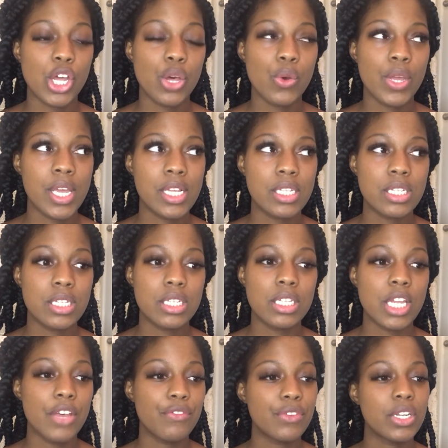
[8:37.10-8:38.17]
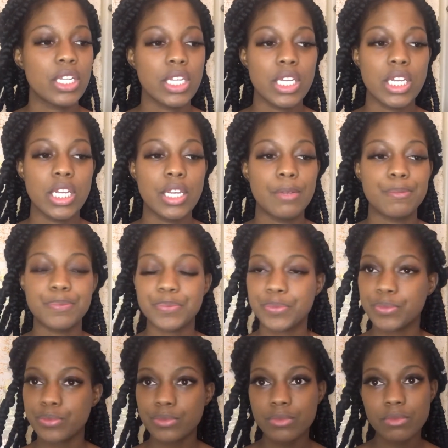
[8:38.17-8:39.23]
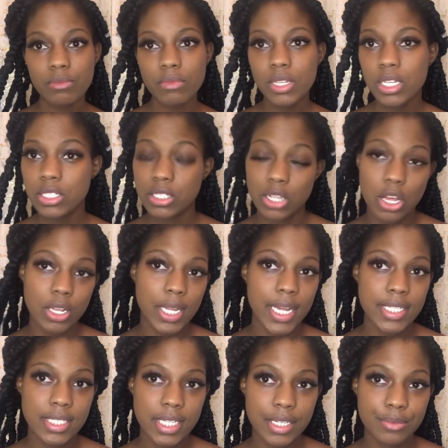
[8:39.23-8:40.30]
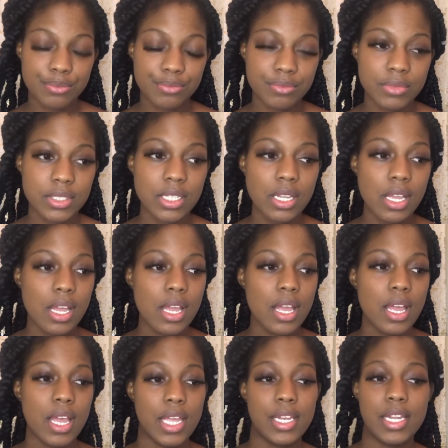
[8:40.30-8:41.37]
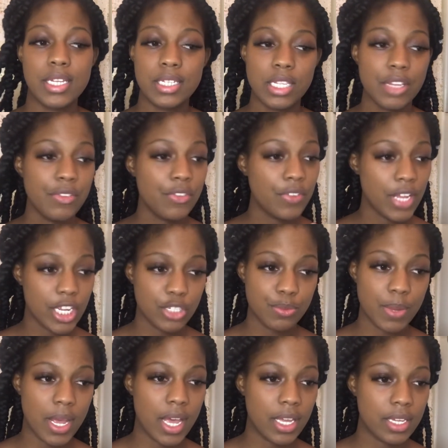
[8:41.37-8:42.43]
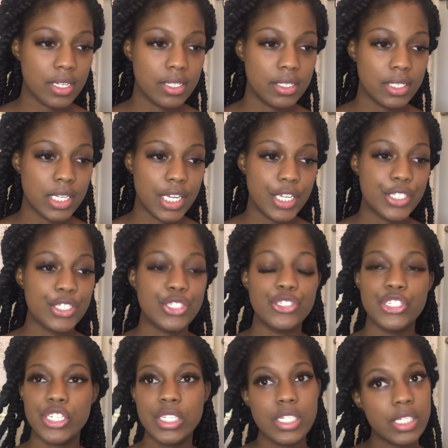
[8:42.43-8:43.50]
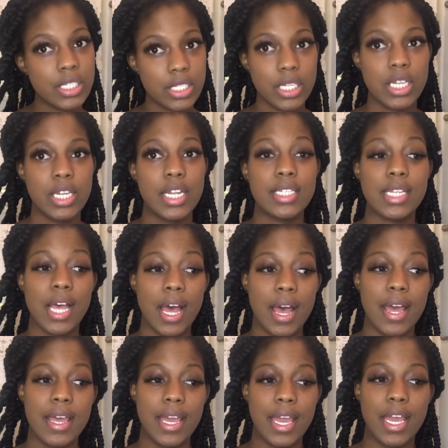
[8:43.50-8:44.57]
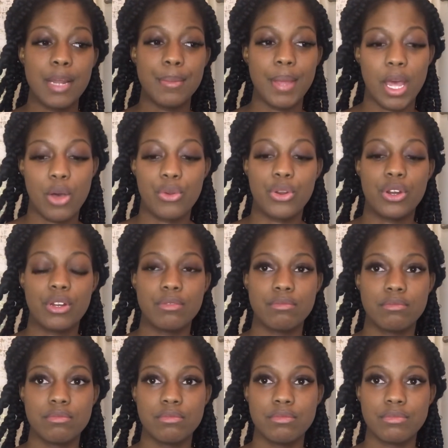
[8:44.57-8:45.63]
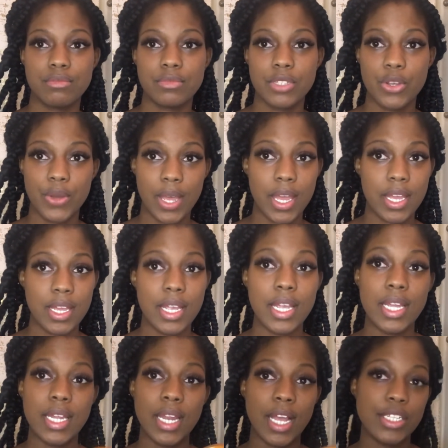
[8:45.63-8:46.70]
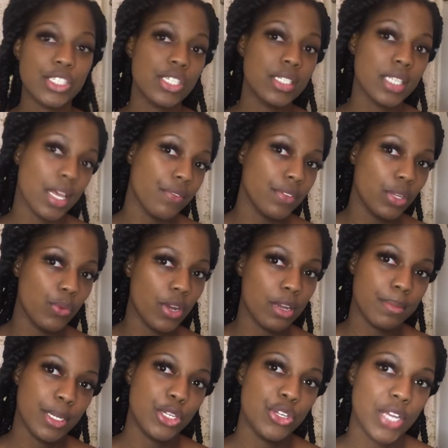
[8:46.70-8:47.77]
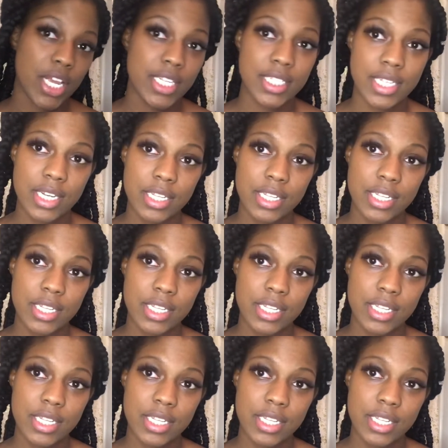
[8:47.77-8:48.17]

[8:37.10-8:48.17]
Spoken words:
it's definitely, it's long lasting. It doesn't leave a flashback. It's just as good as a high-end powder. Okay, and I just definitely recommend you guys getting